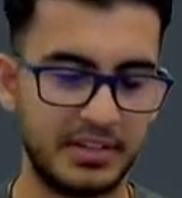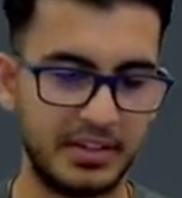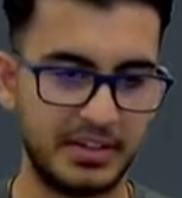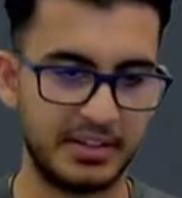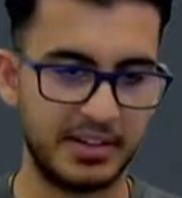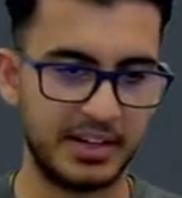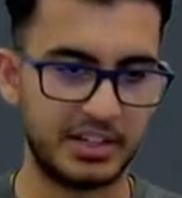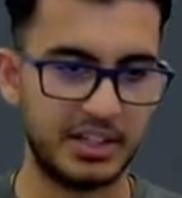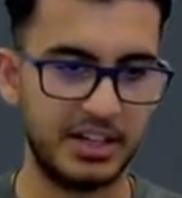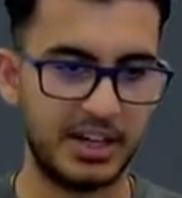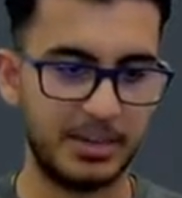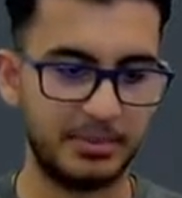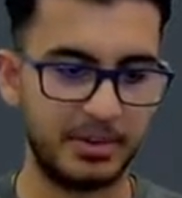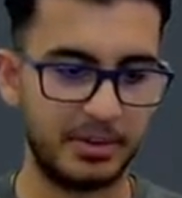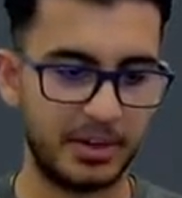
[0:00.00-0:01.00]
and it's actually
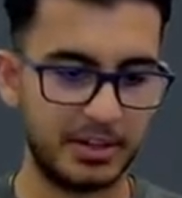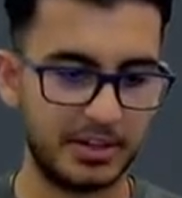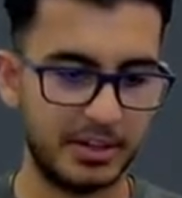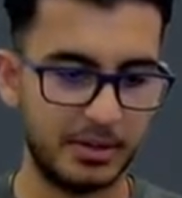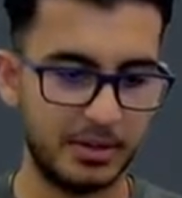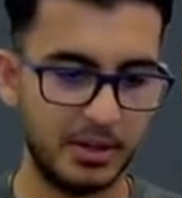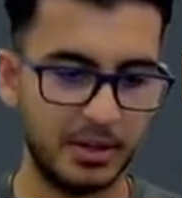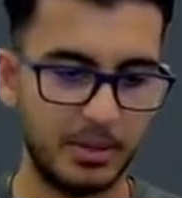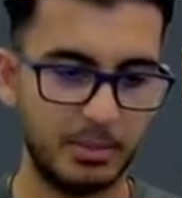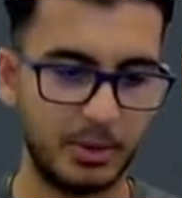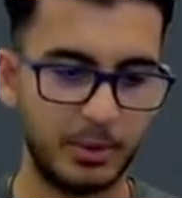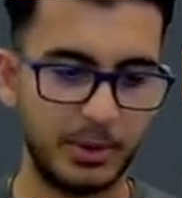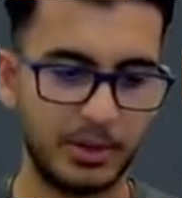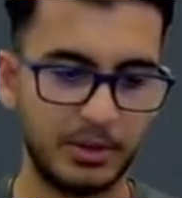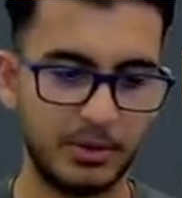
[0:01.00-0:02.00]
empty right now. What
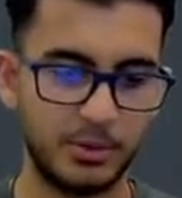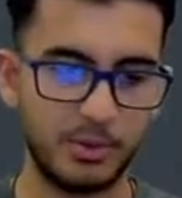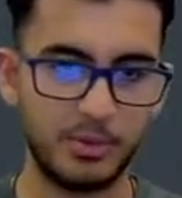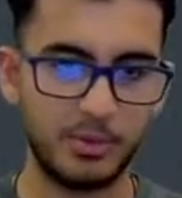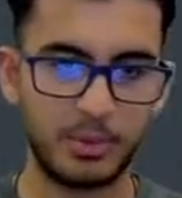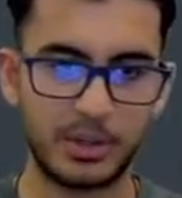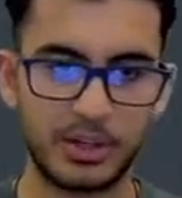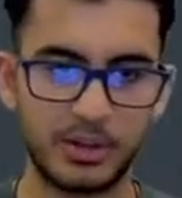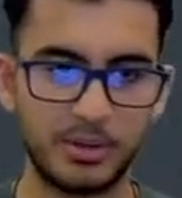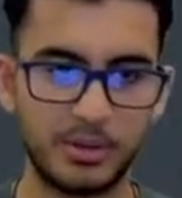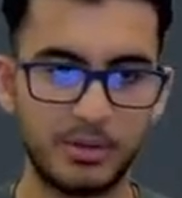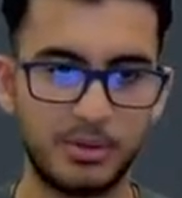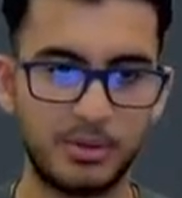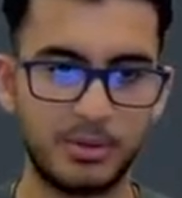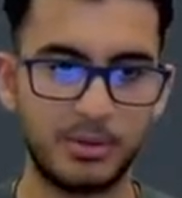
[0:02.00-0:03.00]
we can do is we can go
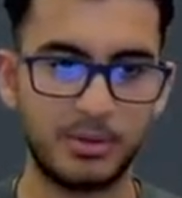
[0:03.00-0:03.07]
to